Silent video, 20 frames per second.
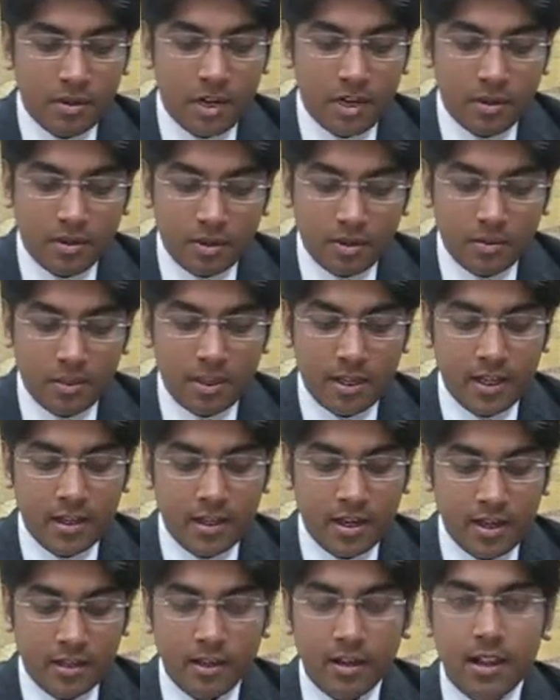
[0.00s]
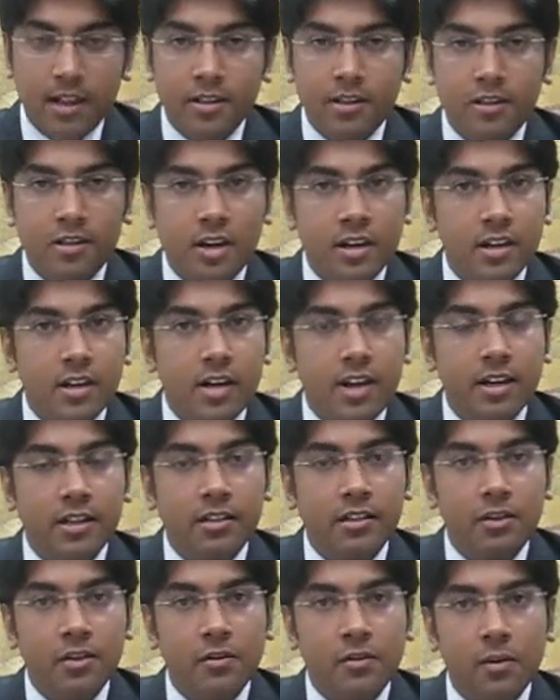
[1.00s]
Germany, Netherlands, Russia, and
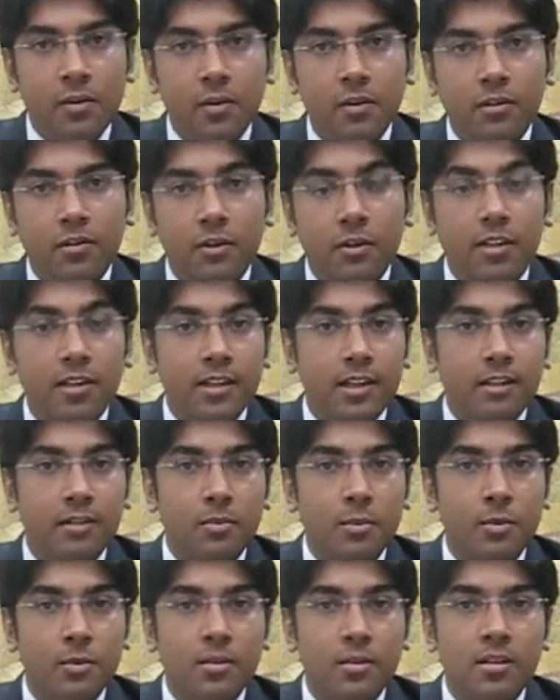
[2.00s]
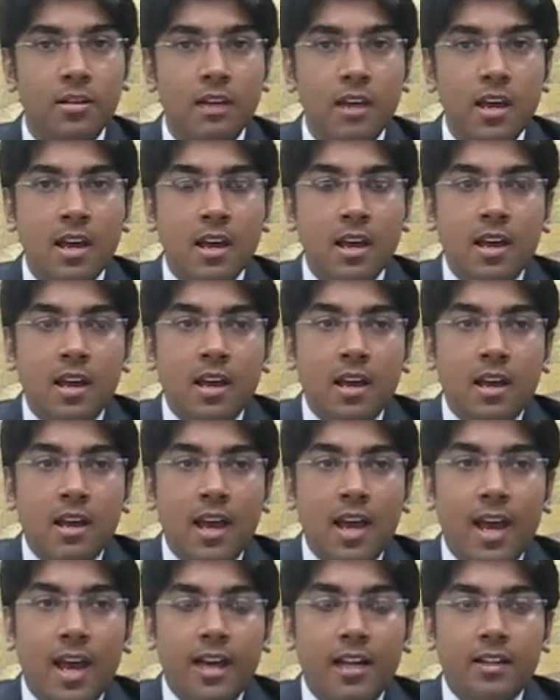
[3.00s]
so forth for its exports.
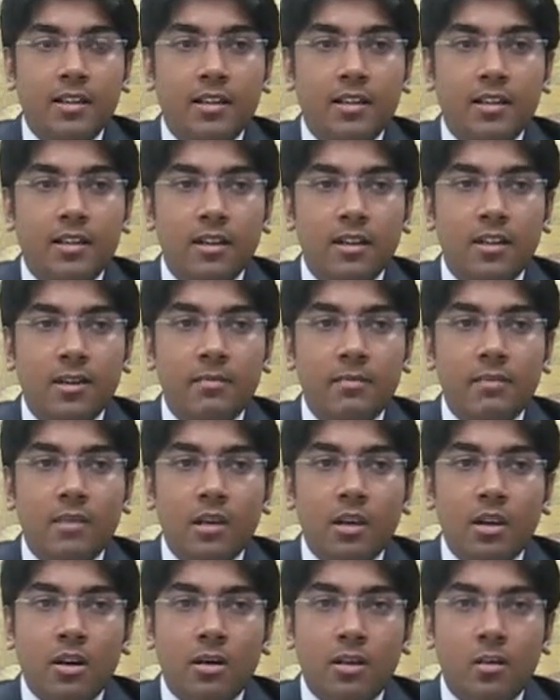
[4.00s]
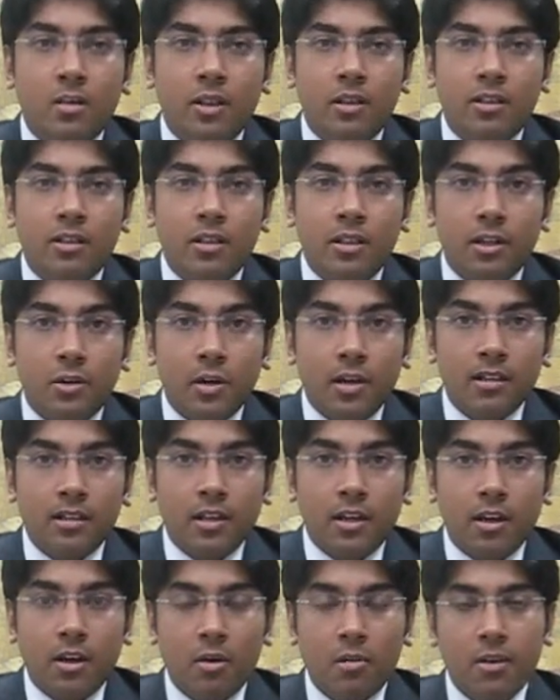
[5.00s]
And with US
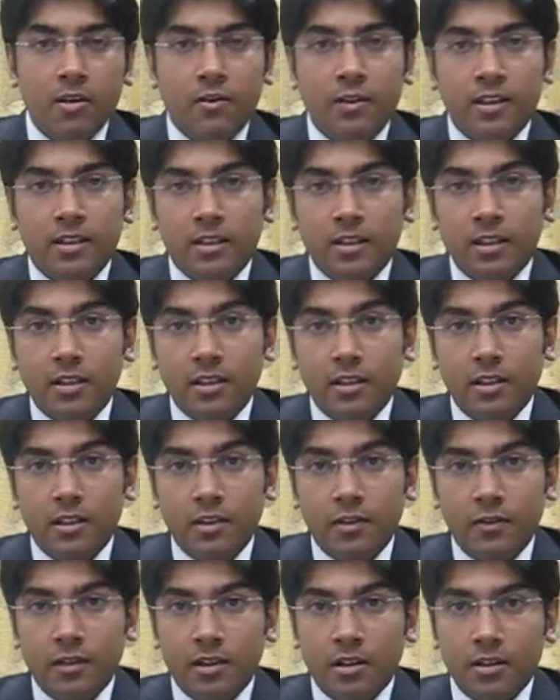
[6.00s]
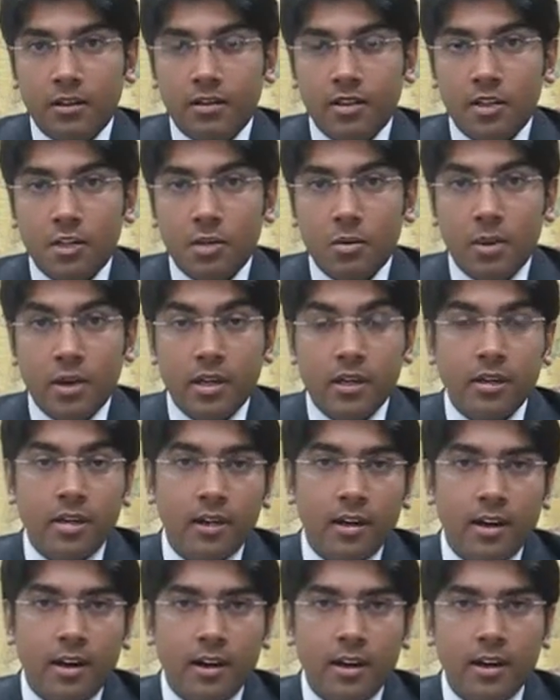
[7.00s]
economy facing a difficult situation
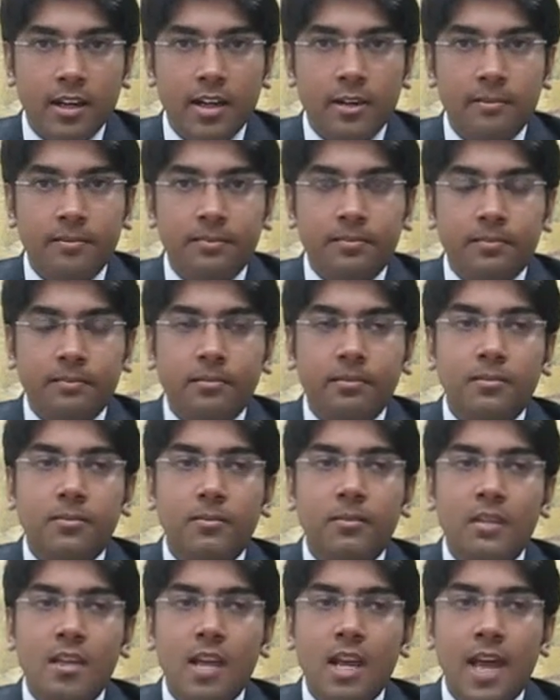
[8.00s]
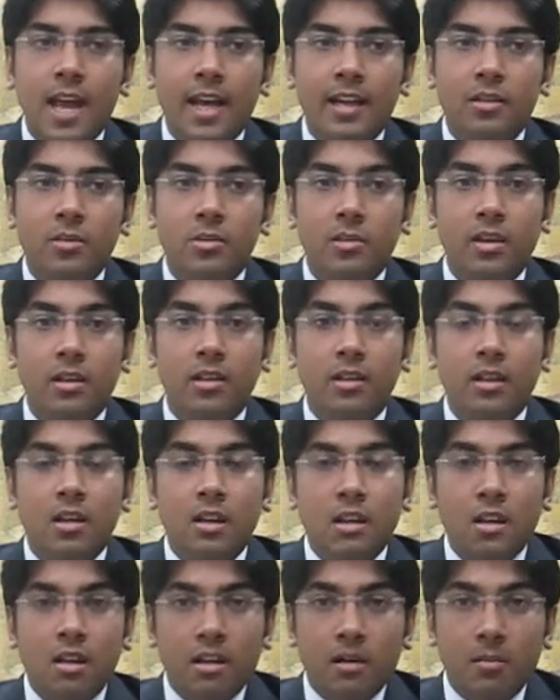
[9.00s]
currently, and with
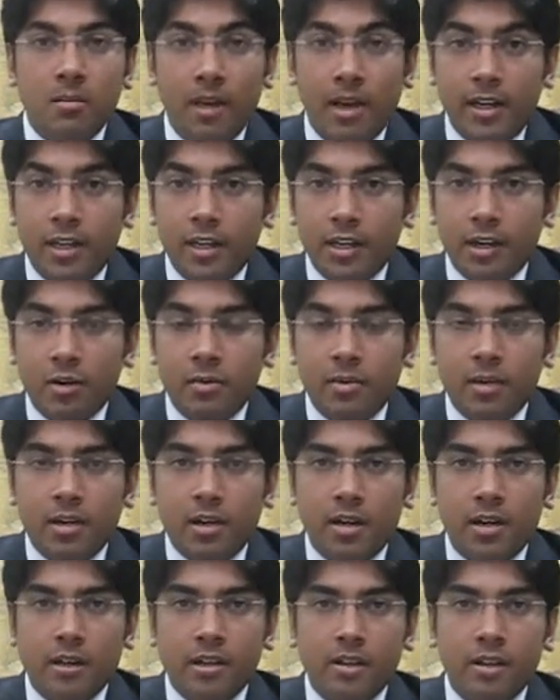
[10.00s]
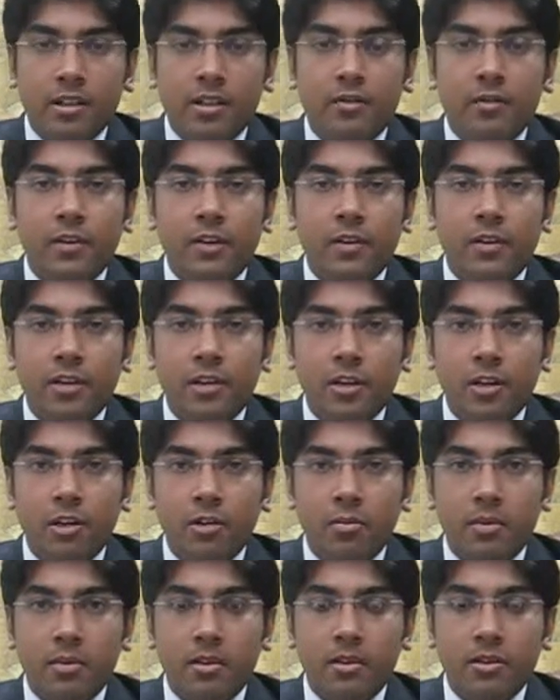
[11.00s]
many European countries facing
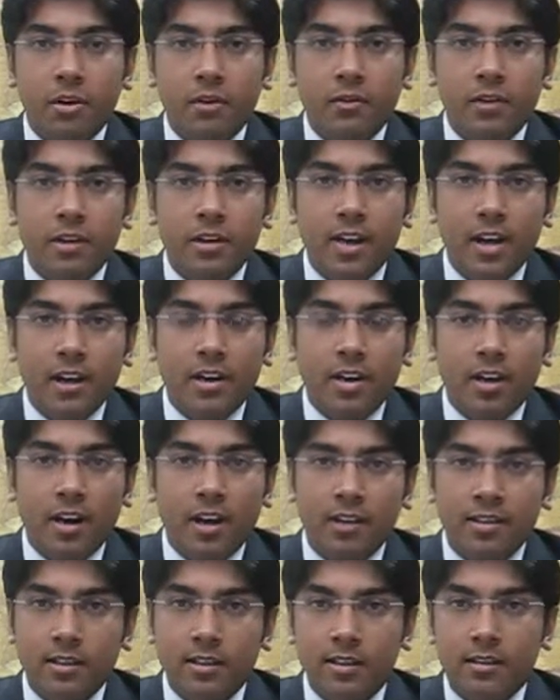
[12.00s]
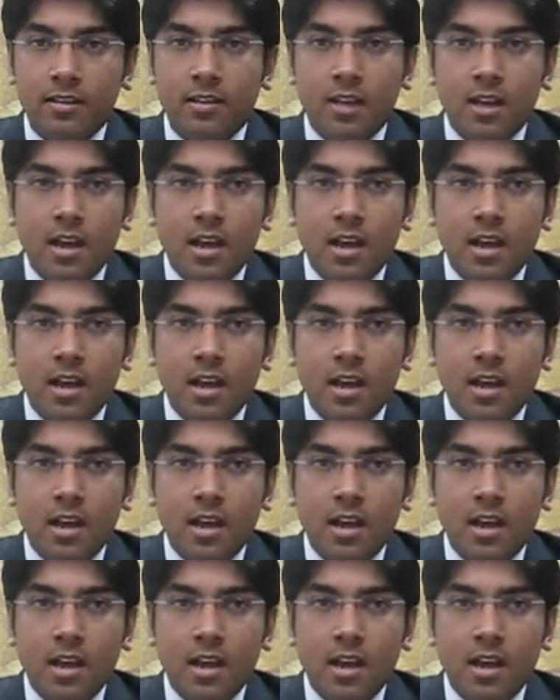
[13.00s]
European sovereign debt crisis,